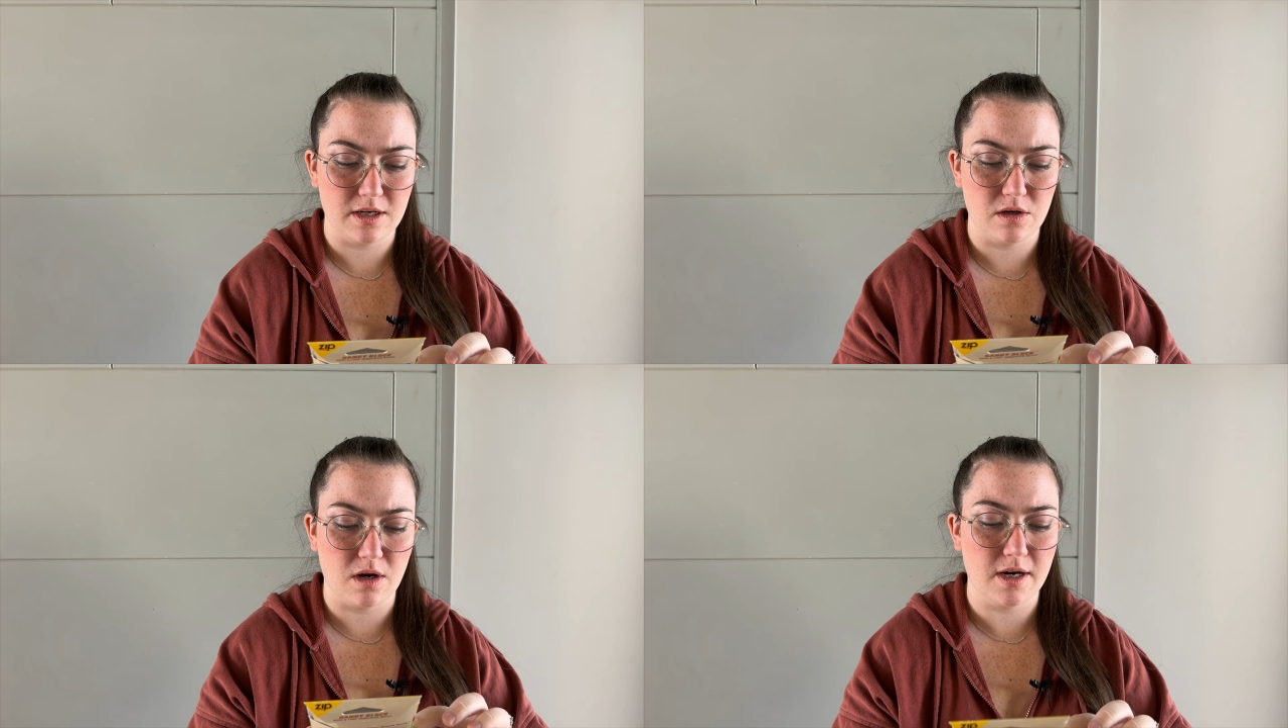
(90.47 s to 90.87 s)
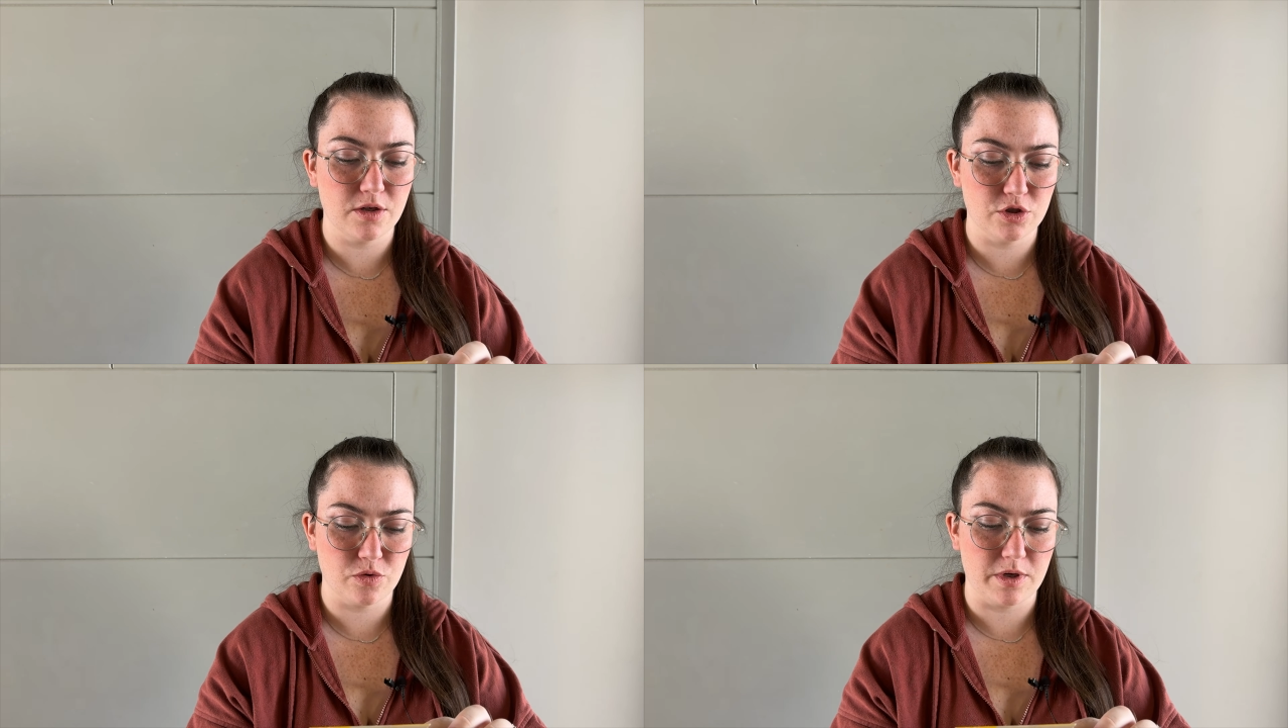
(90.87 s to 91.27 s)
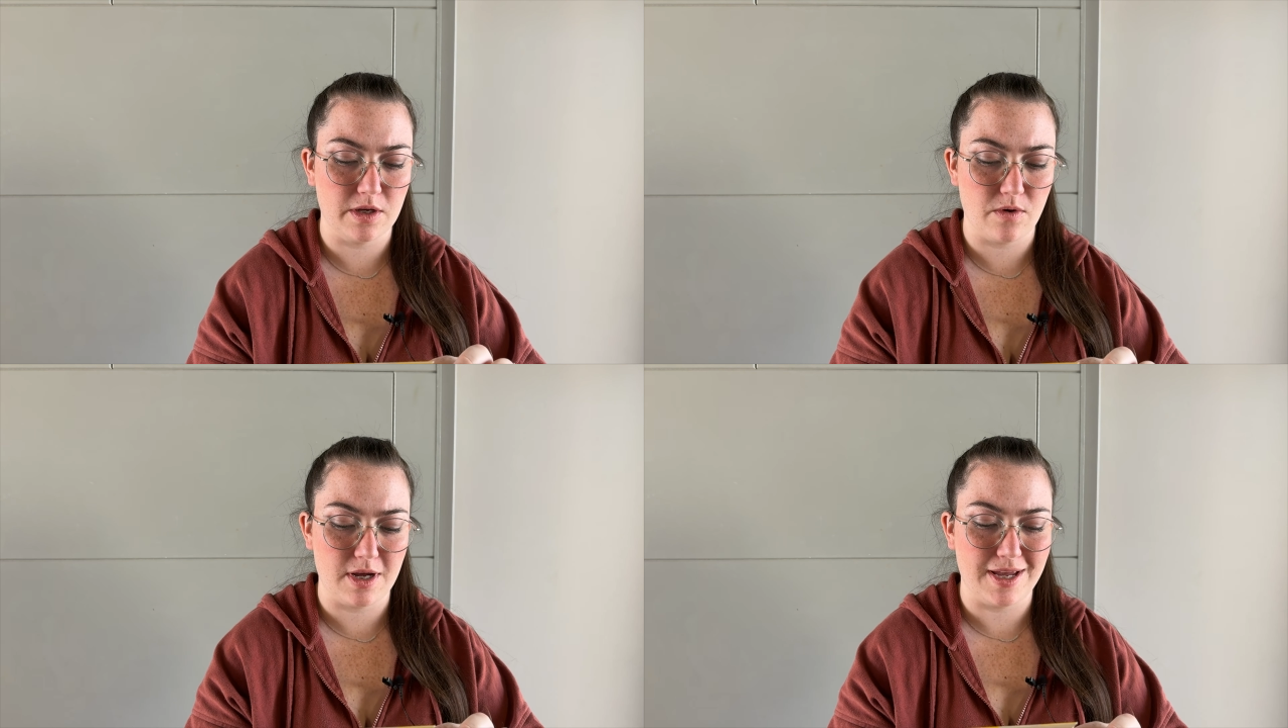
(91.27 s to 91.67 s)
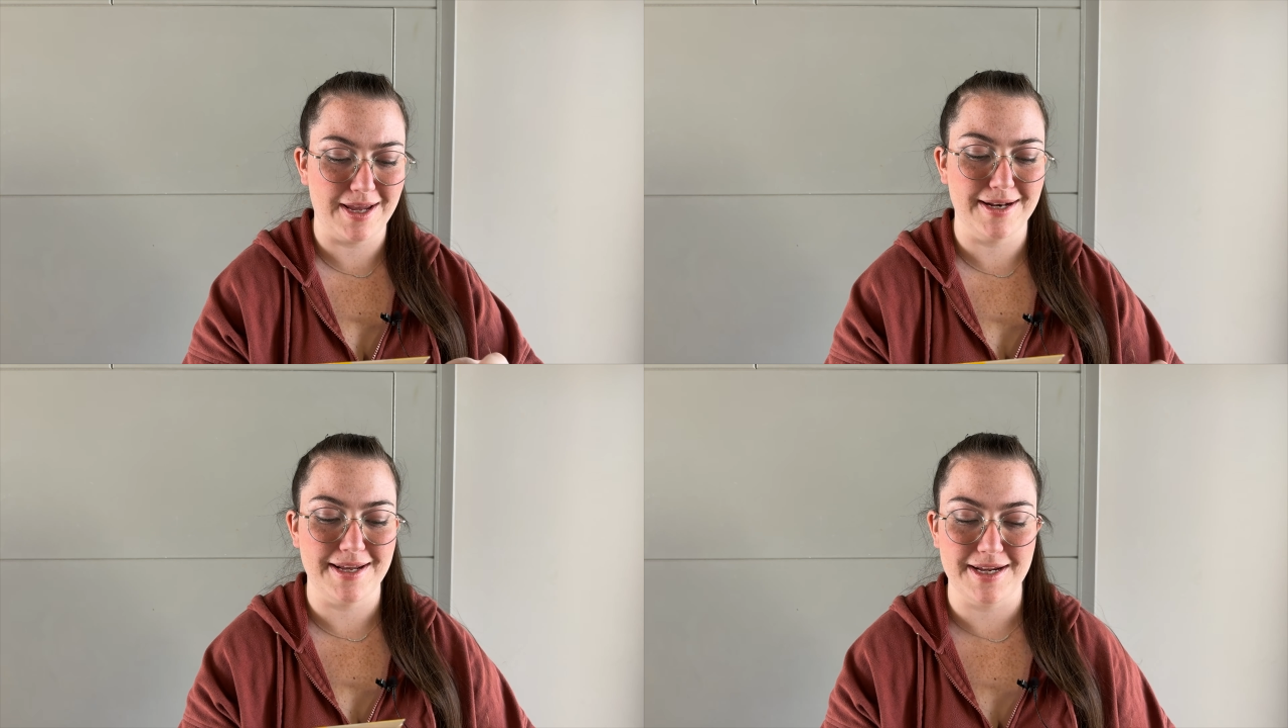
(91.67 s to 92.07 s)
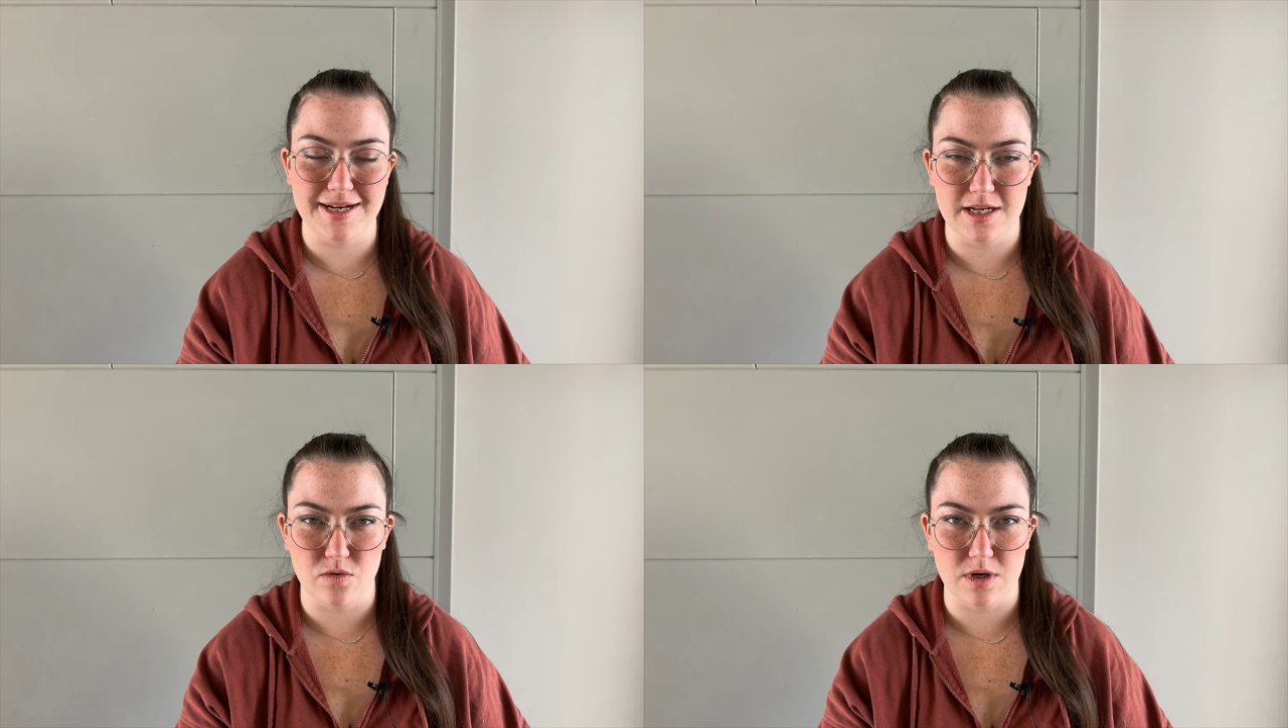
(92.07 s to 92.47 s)
120 grit, and 80
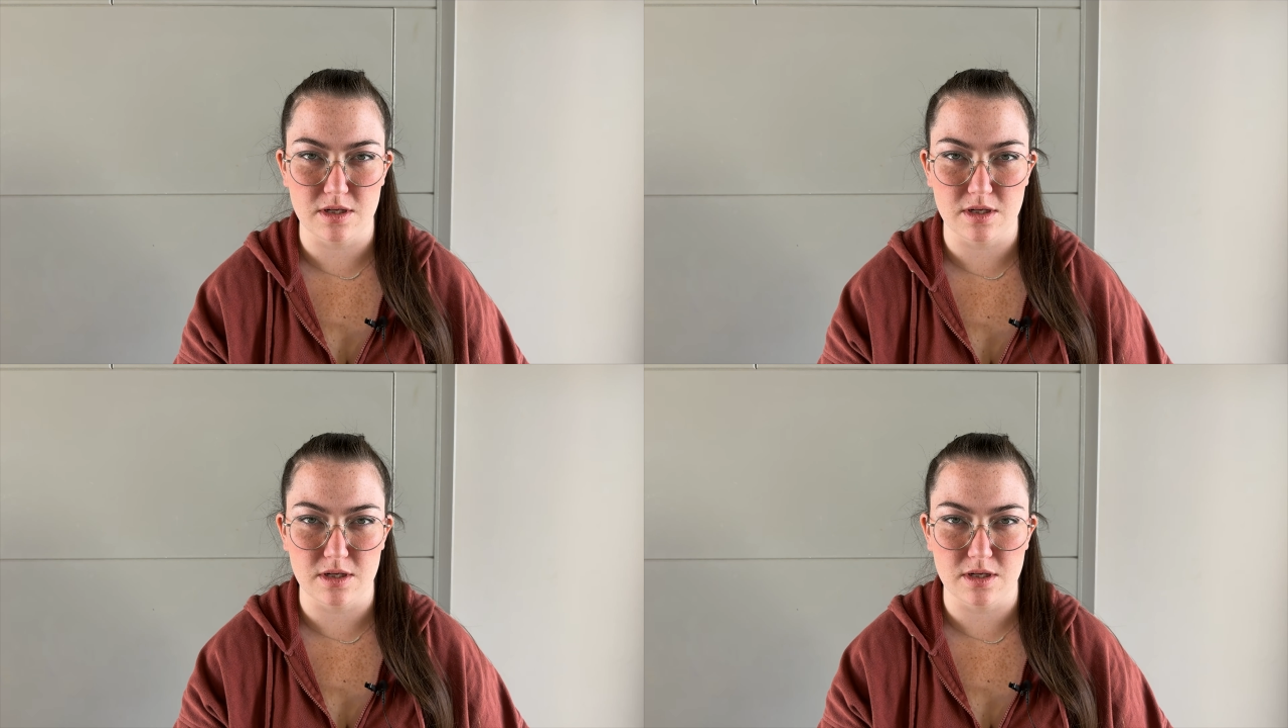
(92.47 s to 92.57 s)
grit.